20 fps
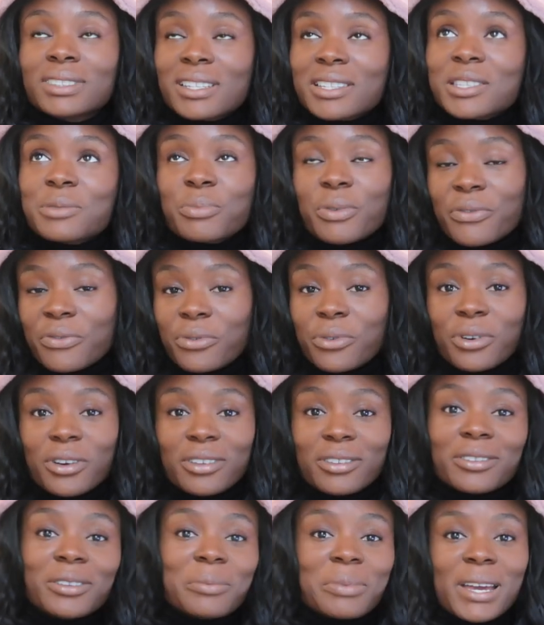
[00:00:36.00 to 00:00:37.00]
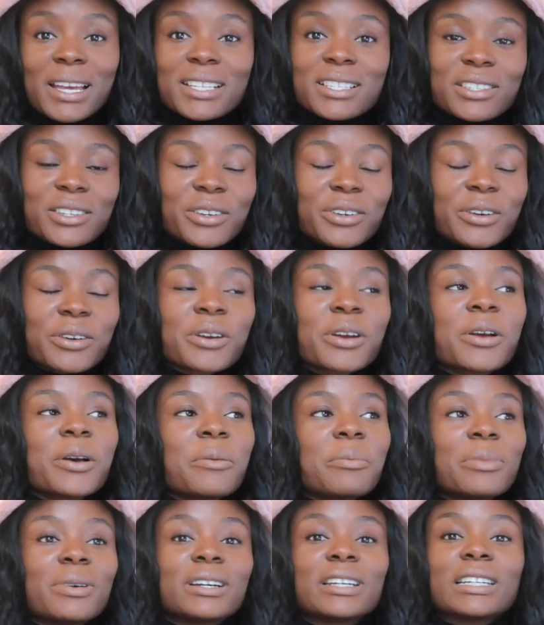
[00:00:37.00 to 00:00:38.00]
since before the past year,
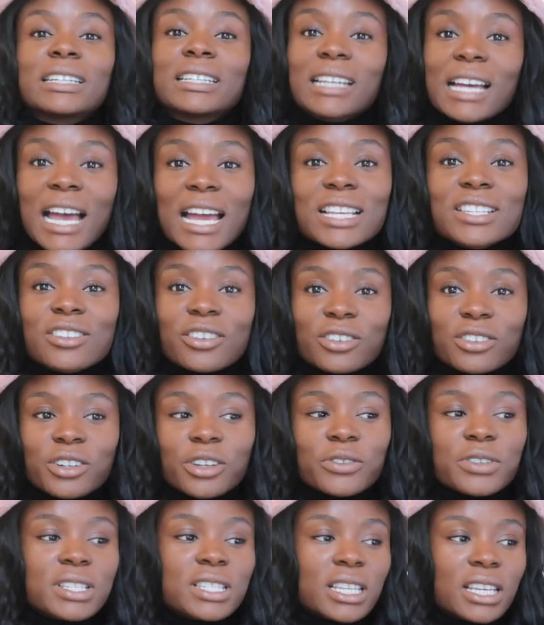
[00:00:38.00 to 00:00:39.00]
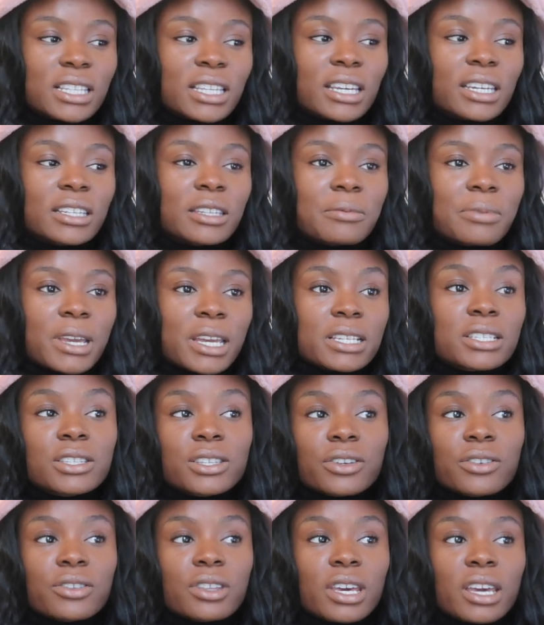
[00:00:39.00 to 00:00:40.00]
but I started noticing like in the past
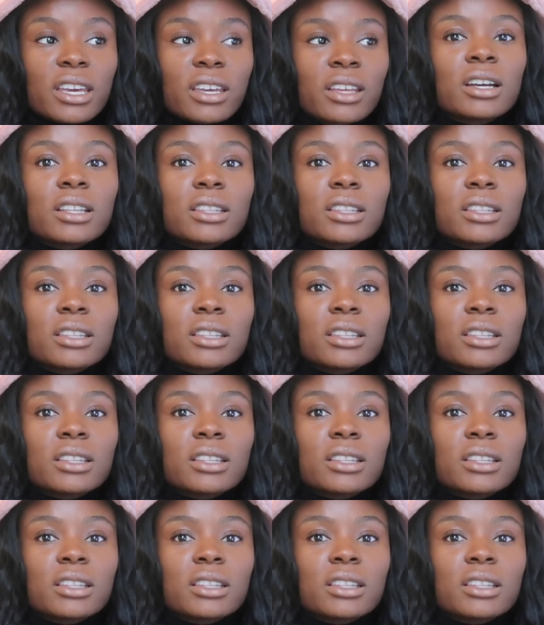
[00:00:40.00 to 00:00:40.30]
year that